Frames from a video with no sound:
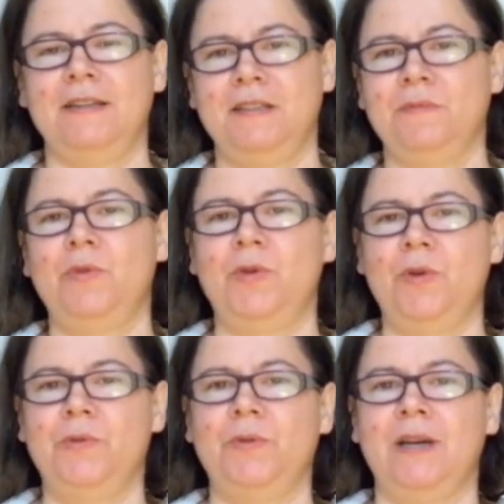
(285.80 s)

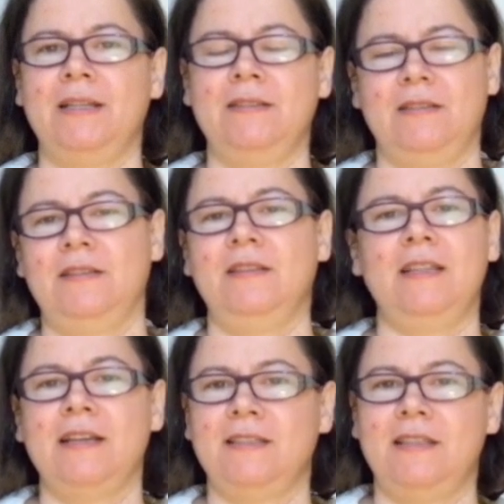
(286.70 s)
tomorrow and the
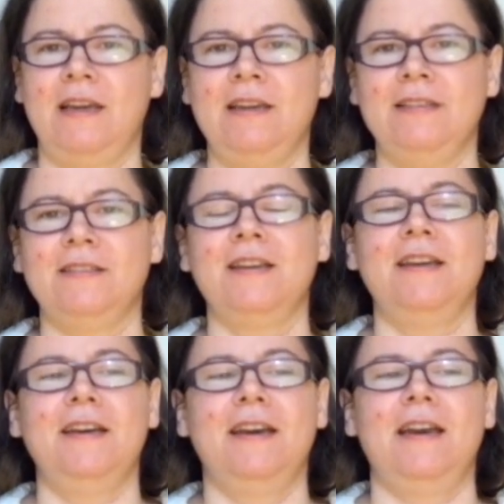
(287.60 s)
next days
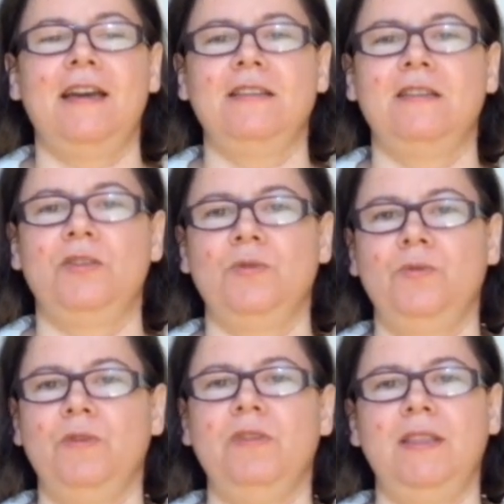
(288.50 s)
and to
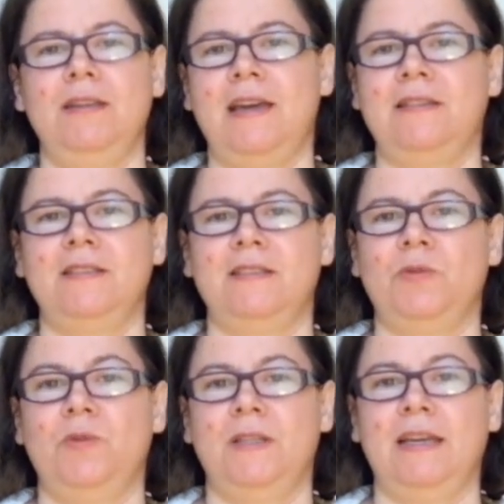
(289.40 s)
weave in the ends
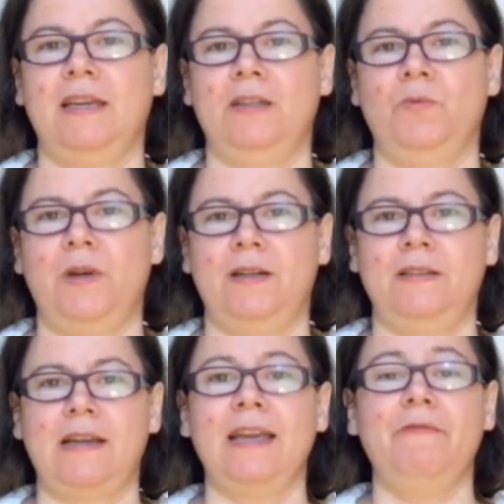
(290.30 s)
so that I can wear it.
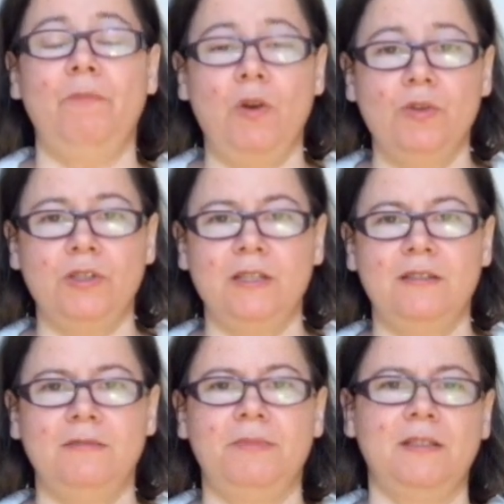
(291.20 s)
I have blocked it,
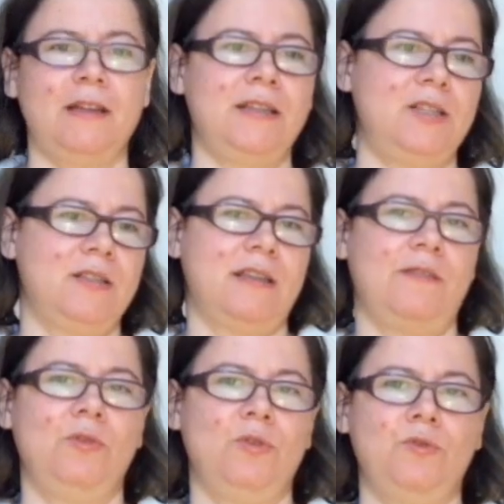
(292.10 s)
but I just
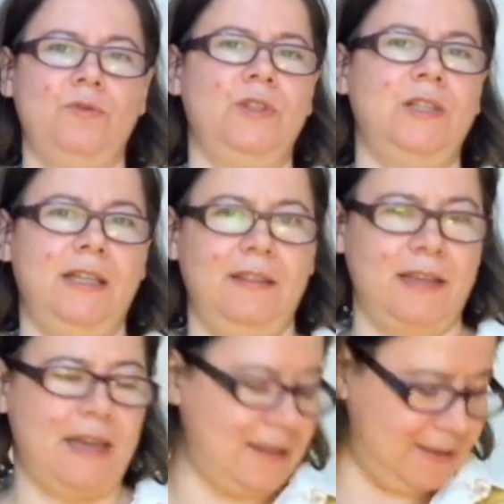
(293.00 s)
have not woven in
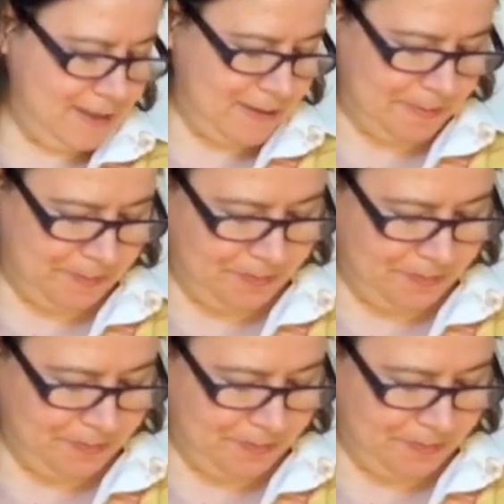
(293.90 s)
the ends.